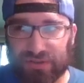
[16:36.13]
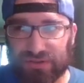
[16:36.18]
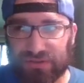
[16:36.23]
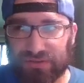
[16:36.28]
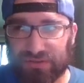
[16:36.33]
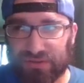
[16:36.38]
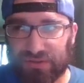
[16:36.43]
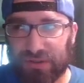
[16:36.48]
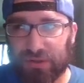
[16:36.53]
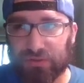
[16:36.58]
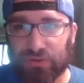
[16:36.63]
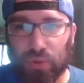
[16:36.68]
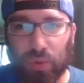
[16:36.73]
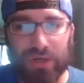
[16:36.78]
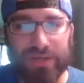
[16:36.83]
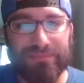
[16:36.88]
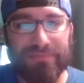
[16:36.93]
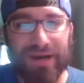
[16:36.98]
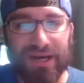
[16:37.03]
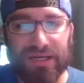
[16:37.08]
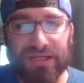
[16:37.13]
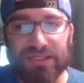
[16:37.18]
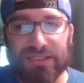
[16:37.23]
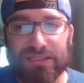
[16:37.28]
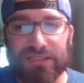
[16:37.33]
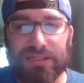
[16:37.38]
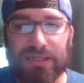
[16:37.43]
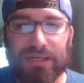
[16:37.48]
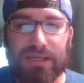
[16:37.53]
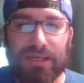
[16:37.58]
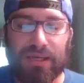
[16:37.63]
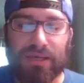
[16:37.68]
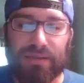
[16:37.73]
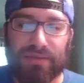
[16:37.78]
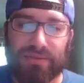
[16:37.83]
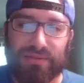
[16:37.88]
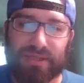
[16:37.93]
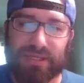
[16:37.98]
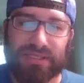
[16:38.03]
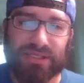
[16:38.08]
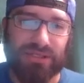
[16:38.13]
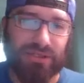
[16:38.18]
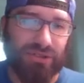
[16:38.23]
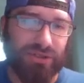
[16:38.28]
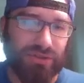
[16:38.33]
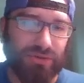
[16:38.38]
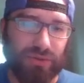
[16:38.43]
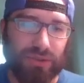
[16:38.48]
$20. This is too